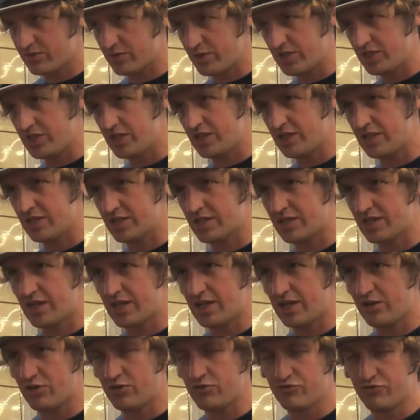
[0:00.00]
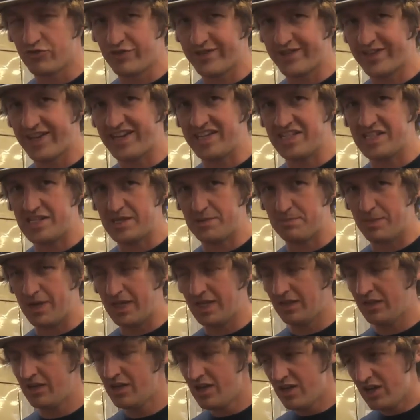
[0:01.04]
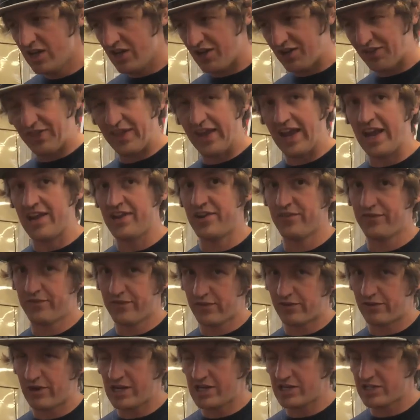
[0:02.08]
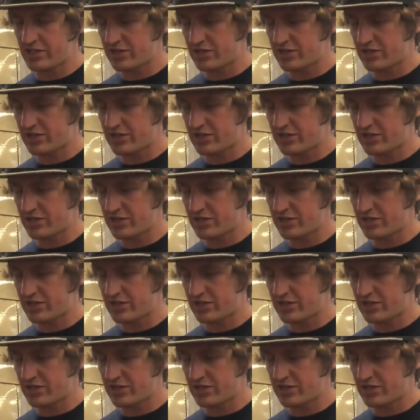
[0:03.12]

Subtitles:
which is 190 mil at the end of the race.